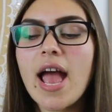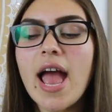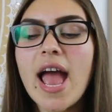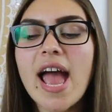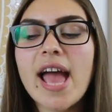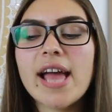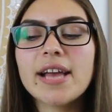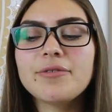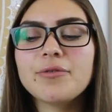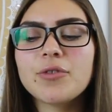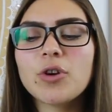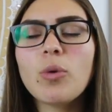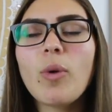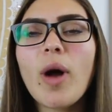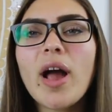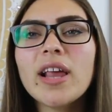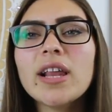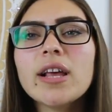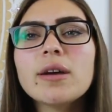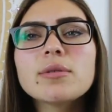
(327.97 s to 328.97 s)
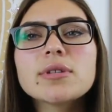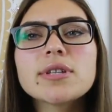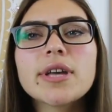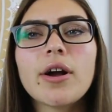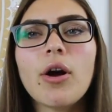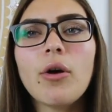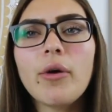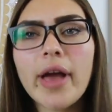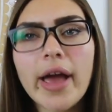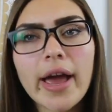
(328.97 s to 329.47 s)
And for a while I was
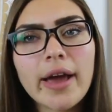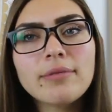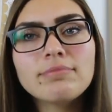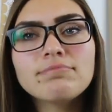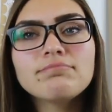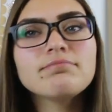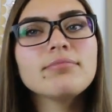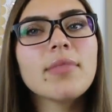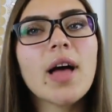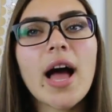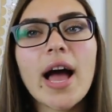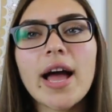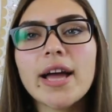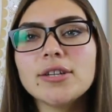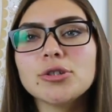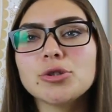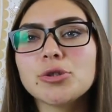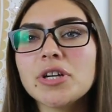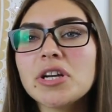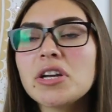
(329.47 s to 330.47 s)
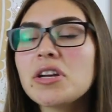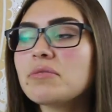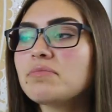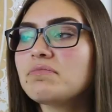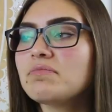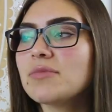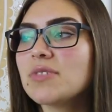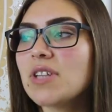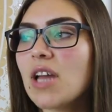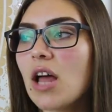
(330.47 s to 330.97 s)
like, okay, I drink
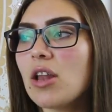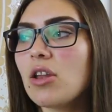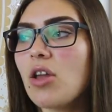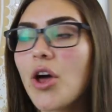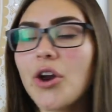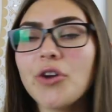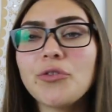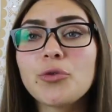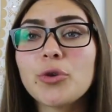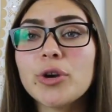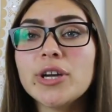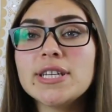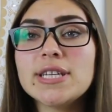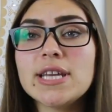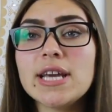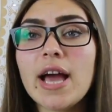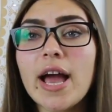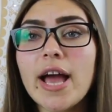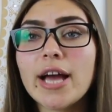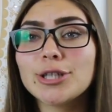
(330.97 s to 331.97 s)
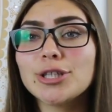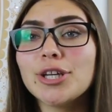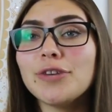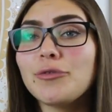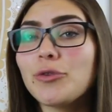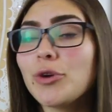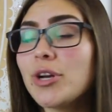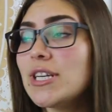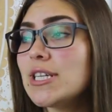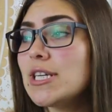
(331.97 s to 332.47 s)
a lot of green tea. I actually
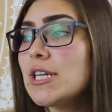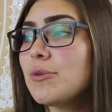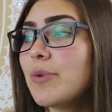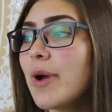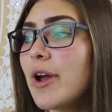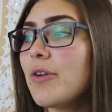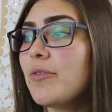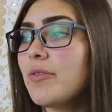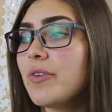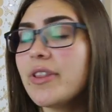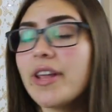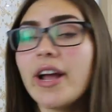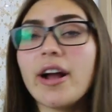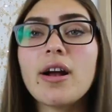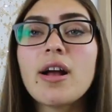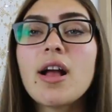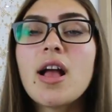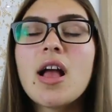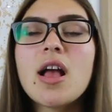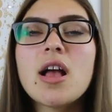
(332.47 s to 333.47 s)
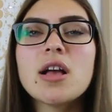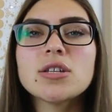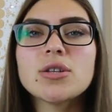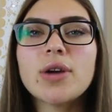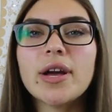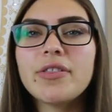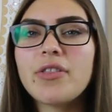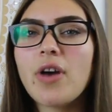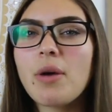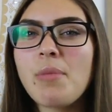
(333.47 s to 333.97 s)
have green tea right over there. So
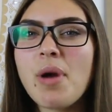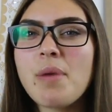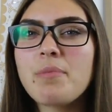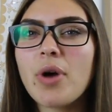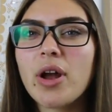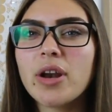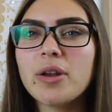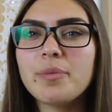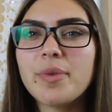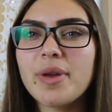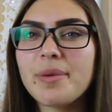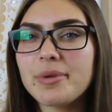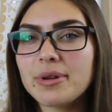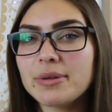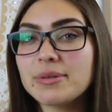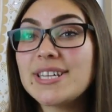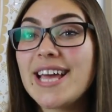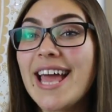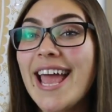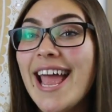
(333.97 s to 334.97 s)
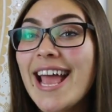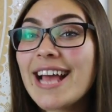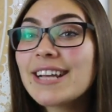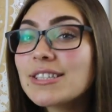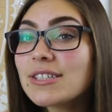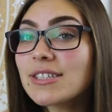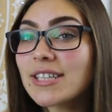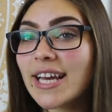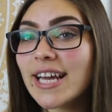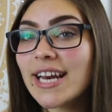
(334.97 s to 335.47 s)
I thought my body would be able to
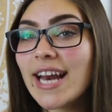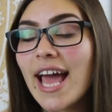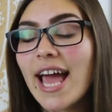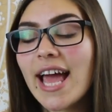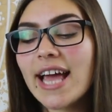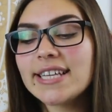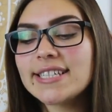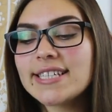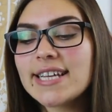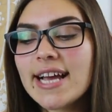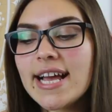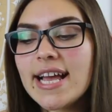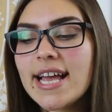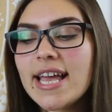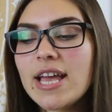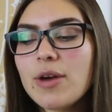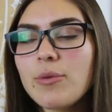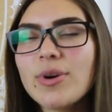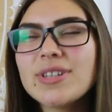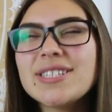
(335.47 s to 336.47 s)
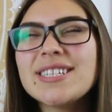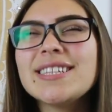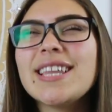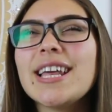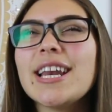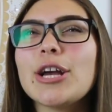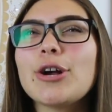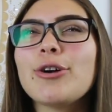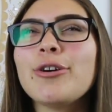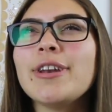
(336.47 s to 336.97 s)
handle it. And it wasn't
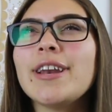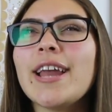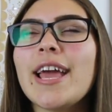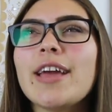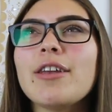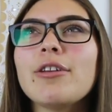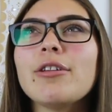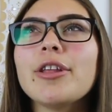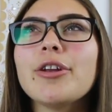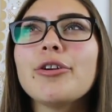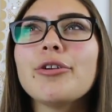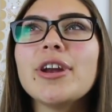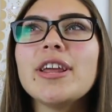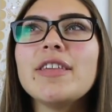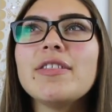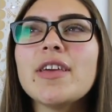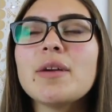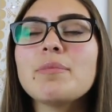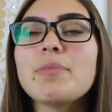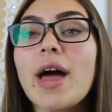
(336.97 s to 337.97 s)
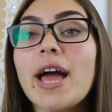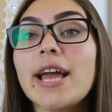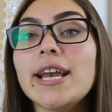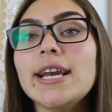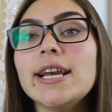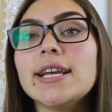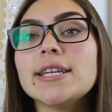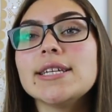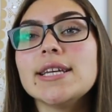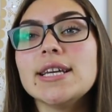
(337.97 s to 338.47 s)
that it couldn't handle it or anything, but I
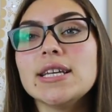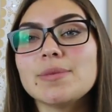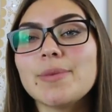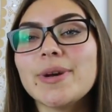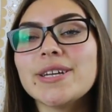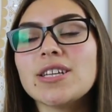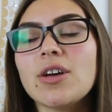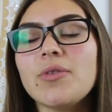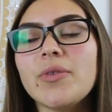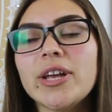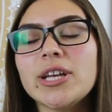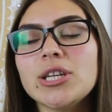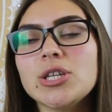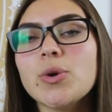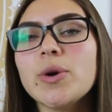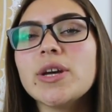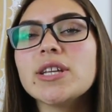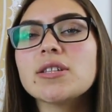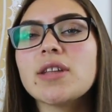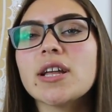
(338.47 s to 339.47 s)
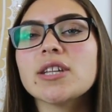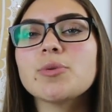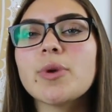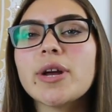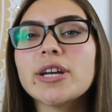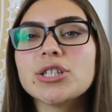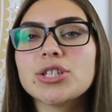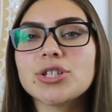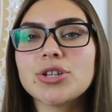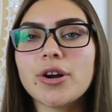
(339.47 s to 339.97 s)
needed to ease myself into it. So that's
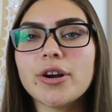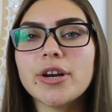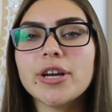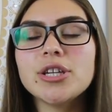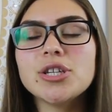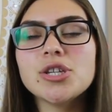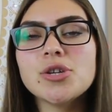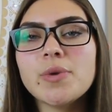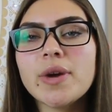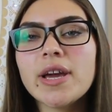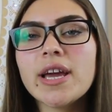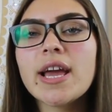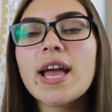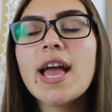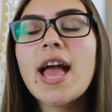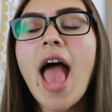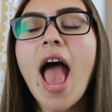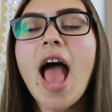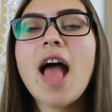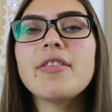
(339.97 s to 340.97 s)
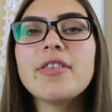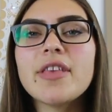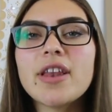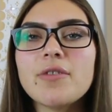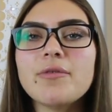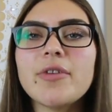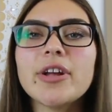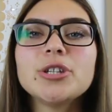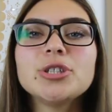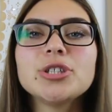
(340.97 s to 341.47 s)
what I started doing. And then
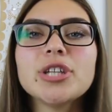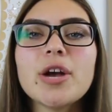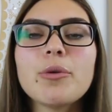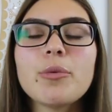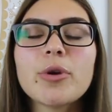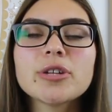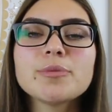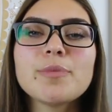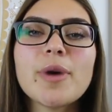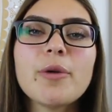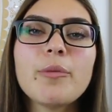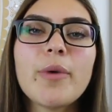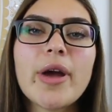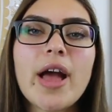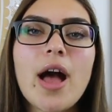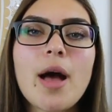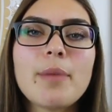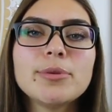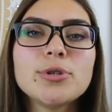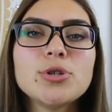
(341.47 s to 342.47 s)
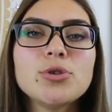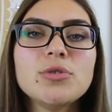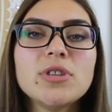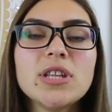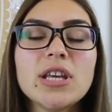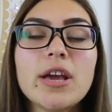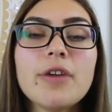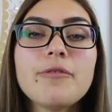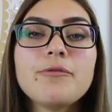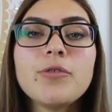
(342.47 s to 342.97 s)
eventually I worked my way up to
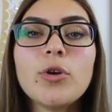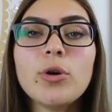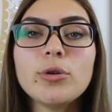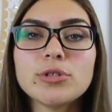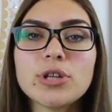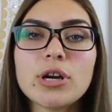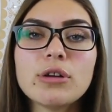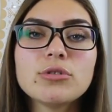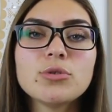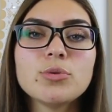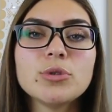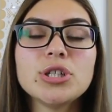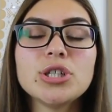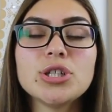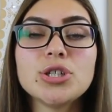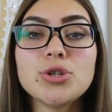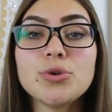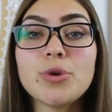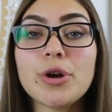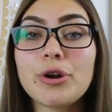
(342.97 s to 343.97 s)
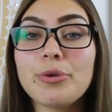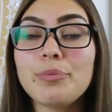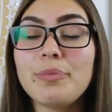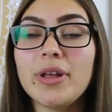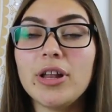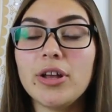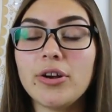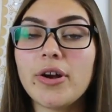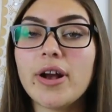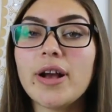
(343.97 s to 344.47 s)
the full dose, which is 200
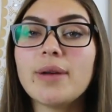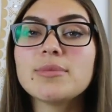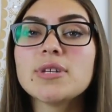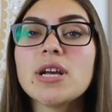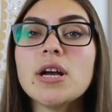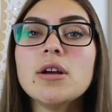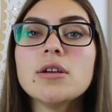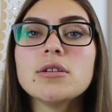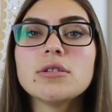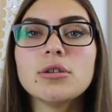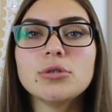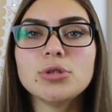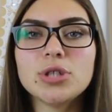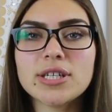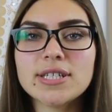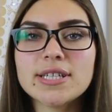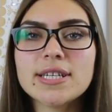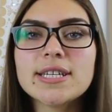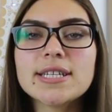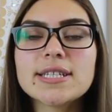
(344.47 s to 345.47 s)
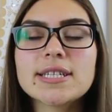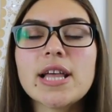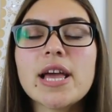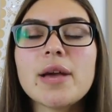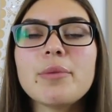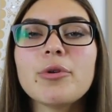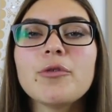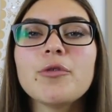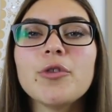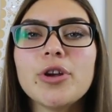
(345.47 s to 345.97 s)
milligrams. So just a
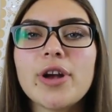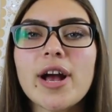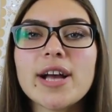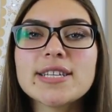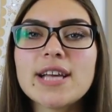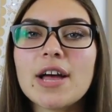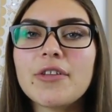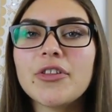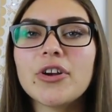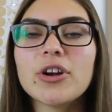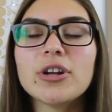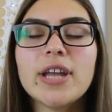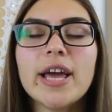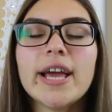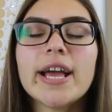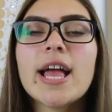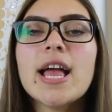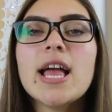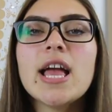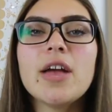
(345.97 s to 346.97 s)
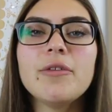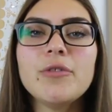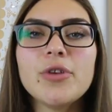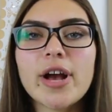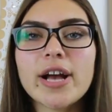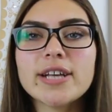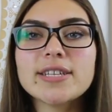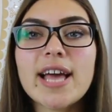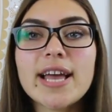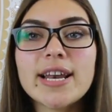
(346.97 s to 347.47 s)
disclaimer for you guys out there, like if you
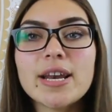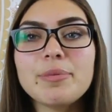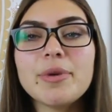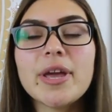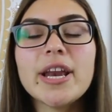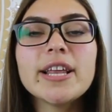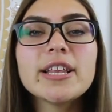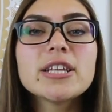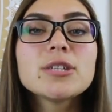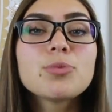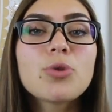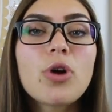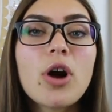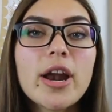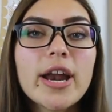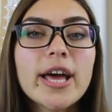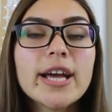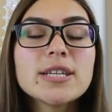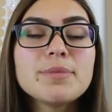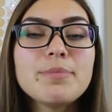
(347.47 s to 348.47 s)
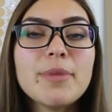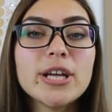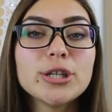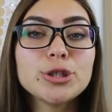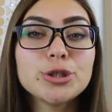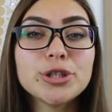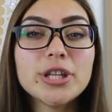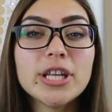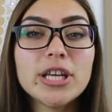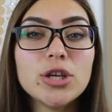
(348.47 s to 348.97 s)
guys end up getting this product, make
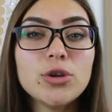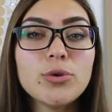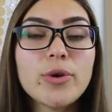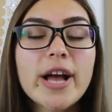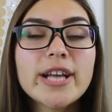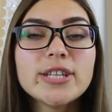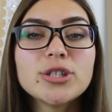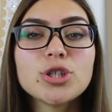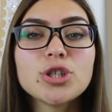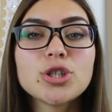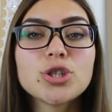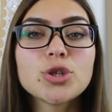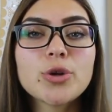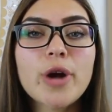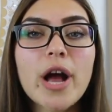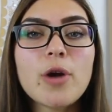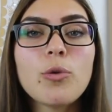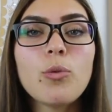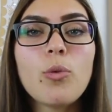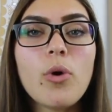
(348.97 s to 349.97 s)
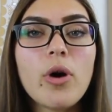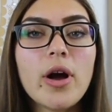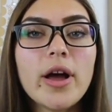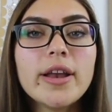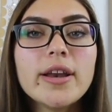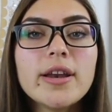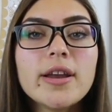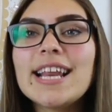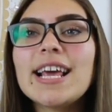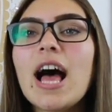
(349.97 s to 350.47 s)
sure that you guys just try
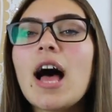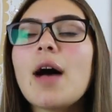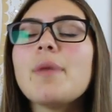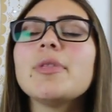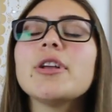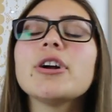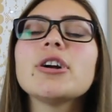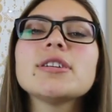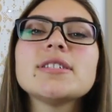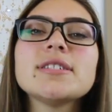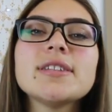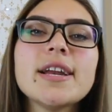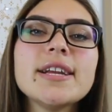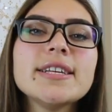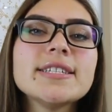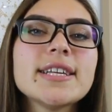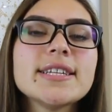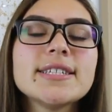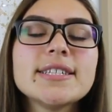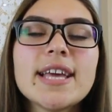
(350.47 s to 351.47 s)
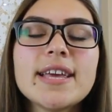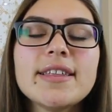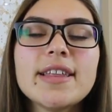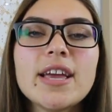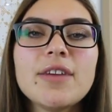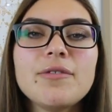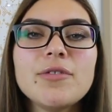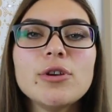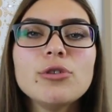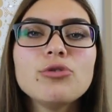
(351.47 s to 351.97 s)
one. Um, there are studies that say
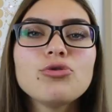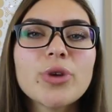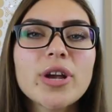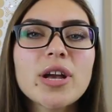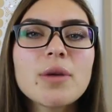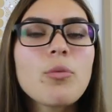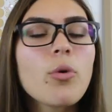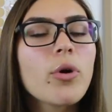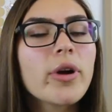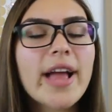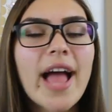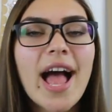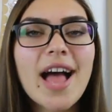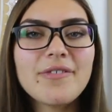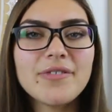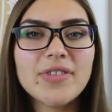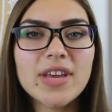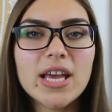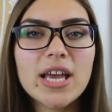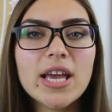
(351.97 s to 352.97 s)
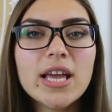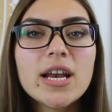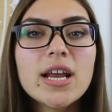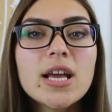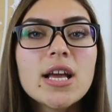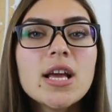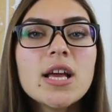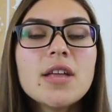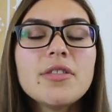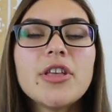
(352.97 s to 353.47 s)
that if you drink more caffeine,
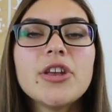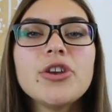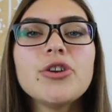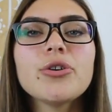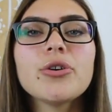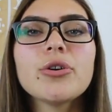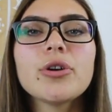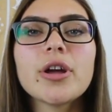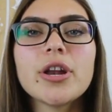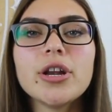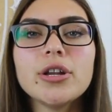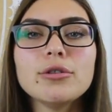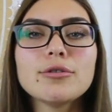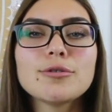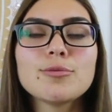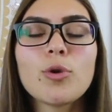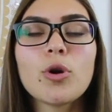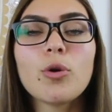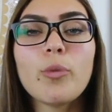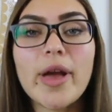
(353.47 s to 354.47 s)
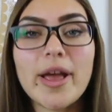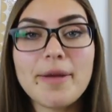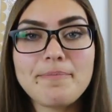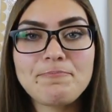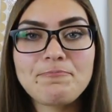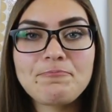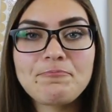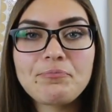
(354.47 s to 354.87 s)
then you're going to lose more weight.